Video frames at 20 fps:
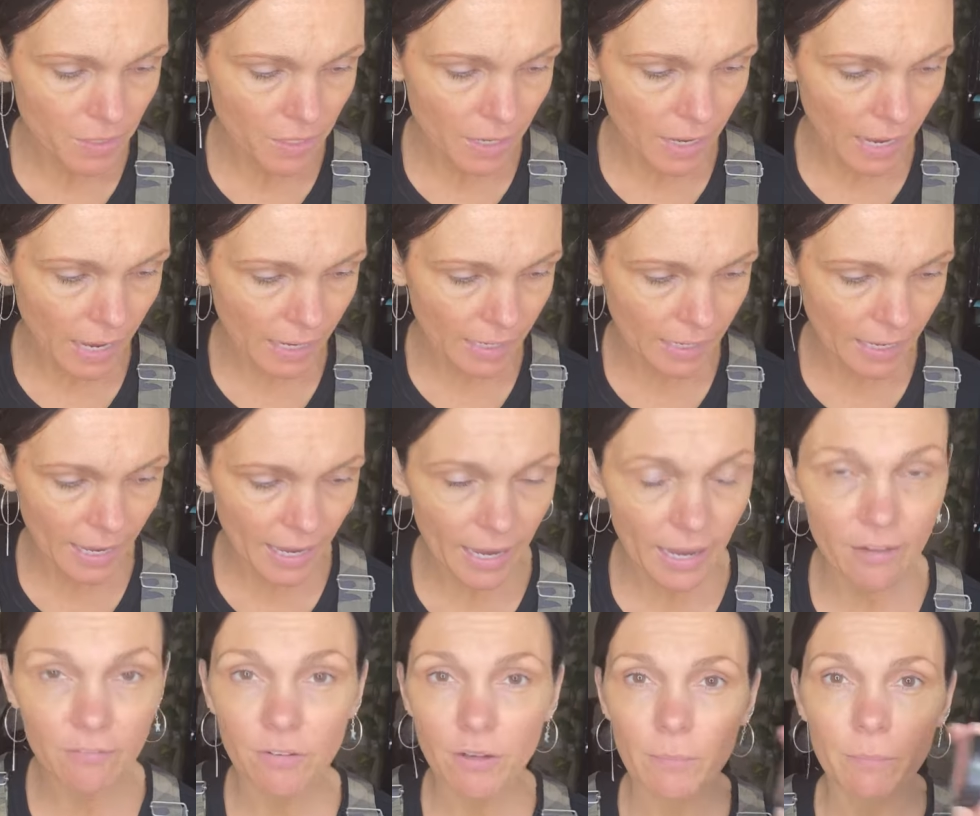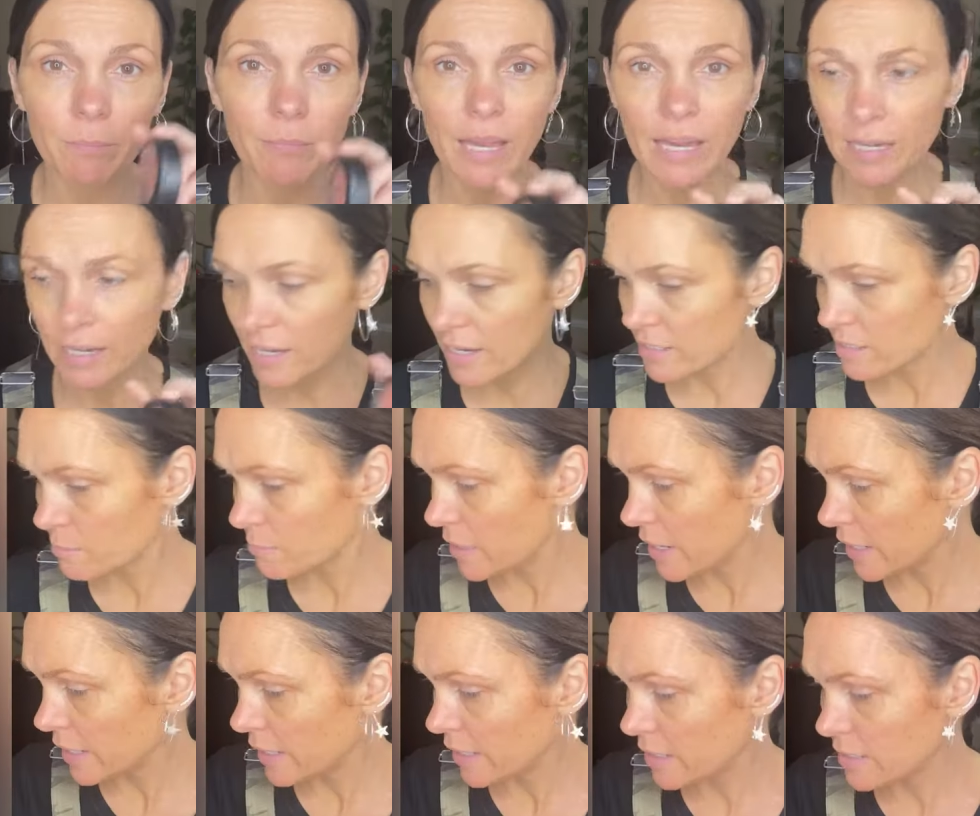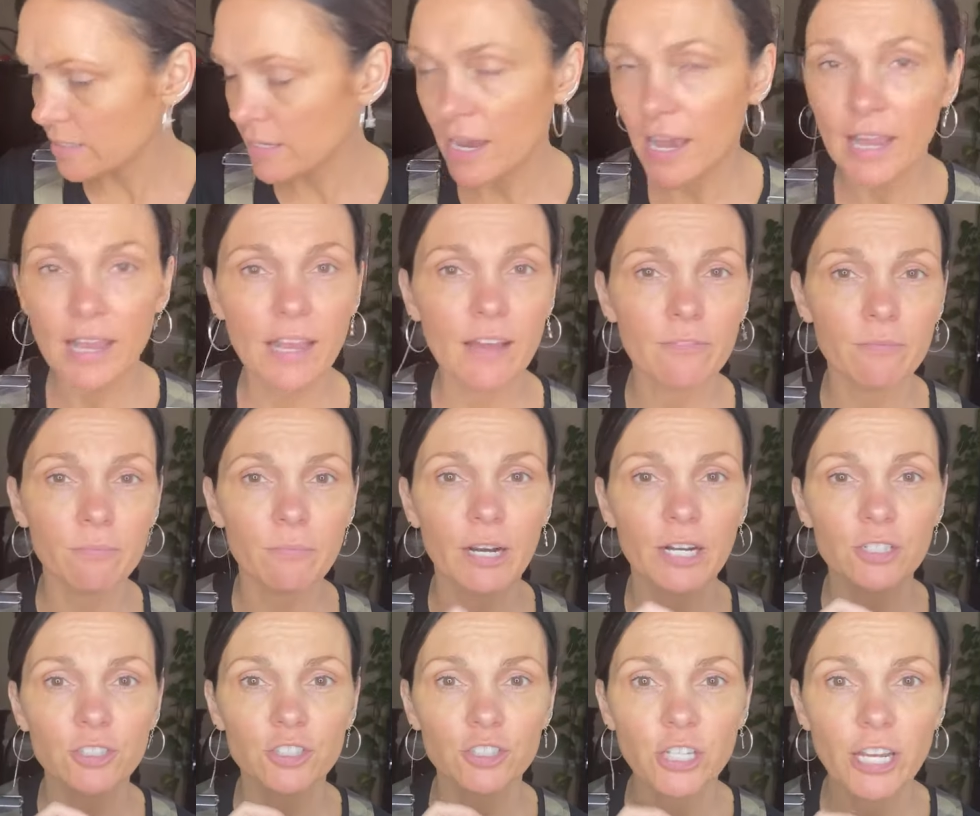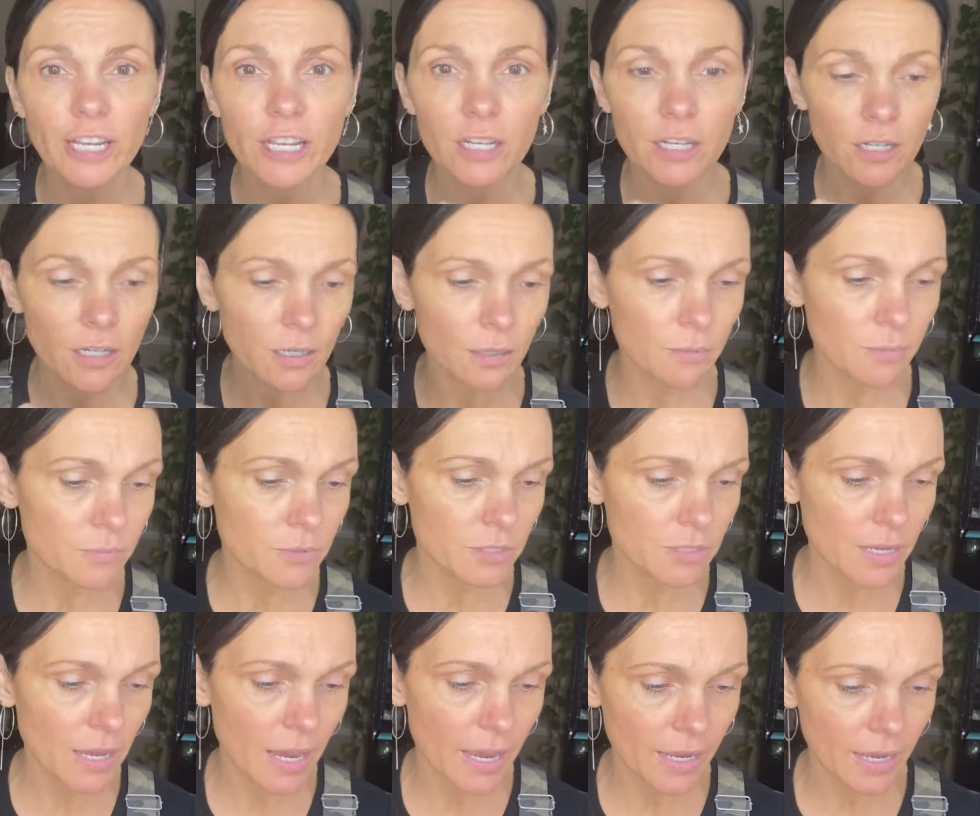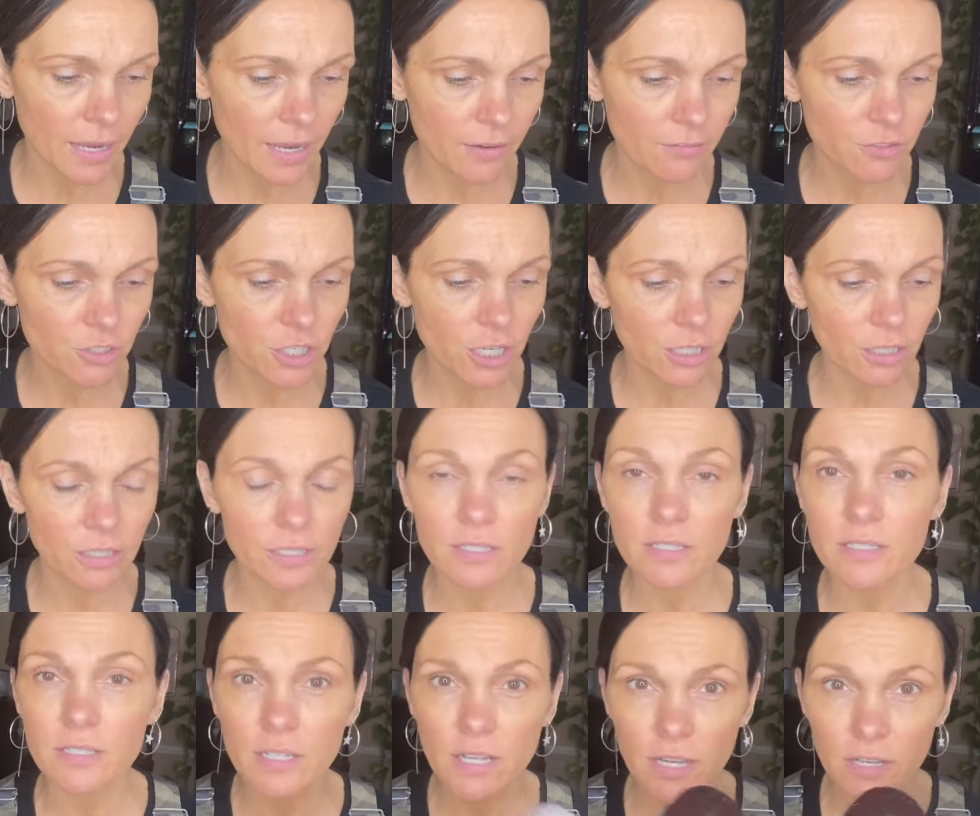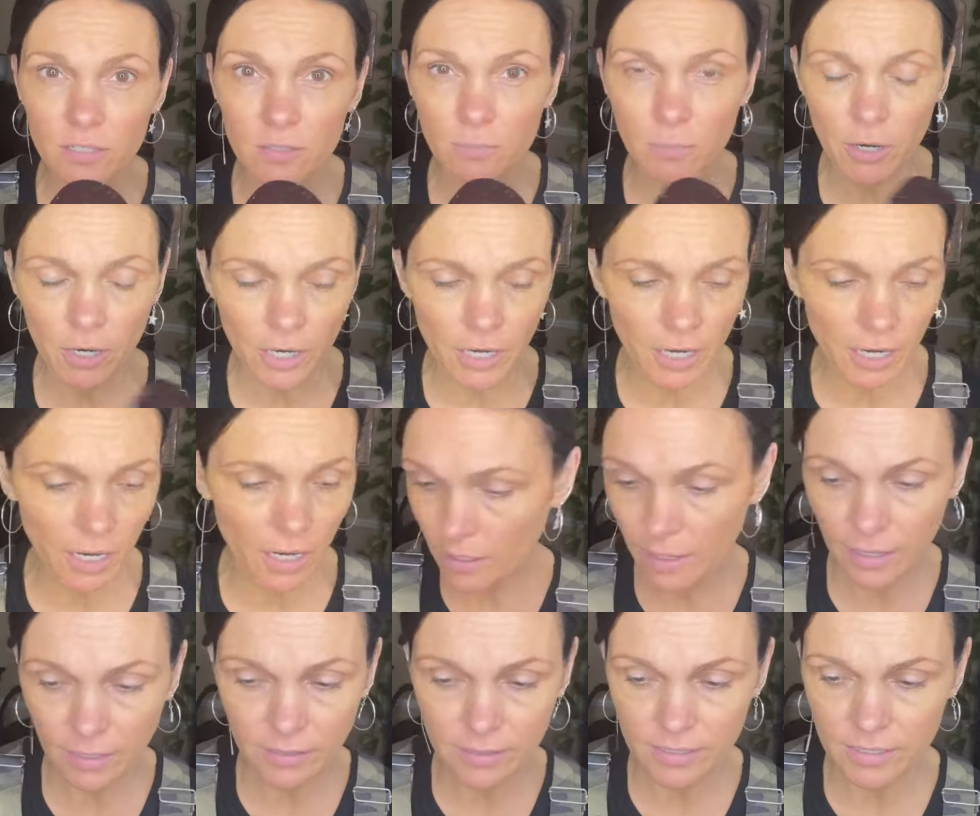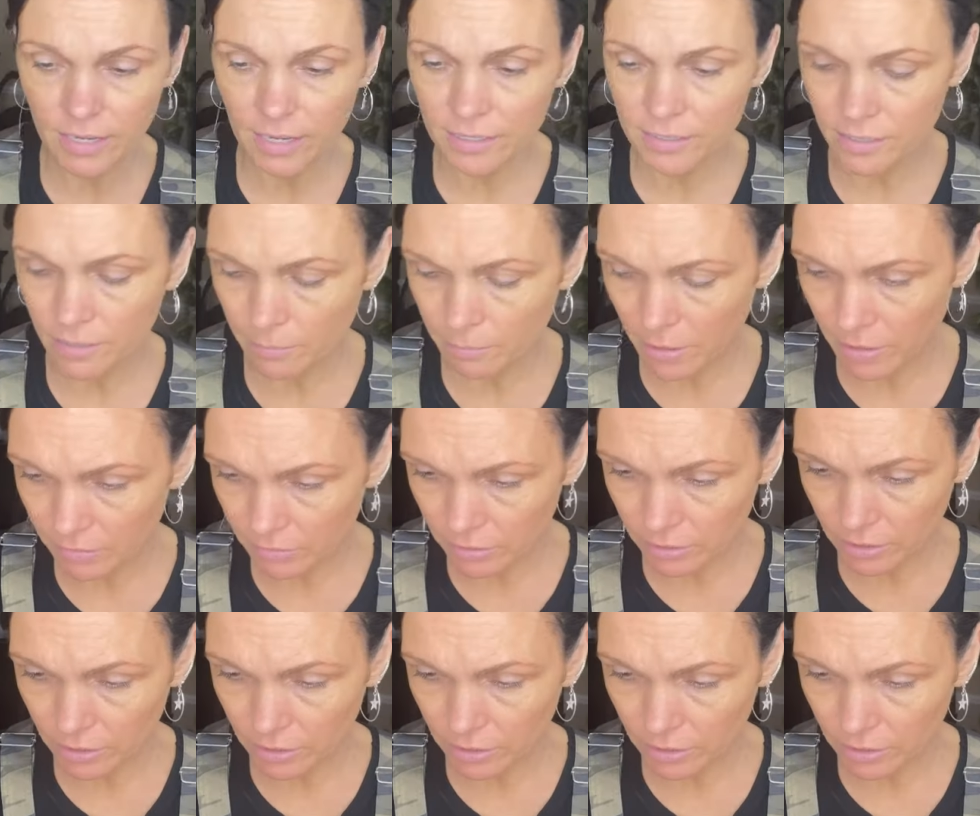I have MAC Cosmetics, I have Marc Jacobs, I have Charlotte Tilbury, Anastasia Beverly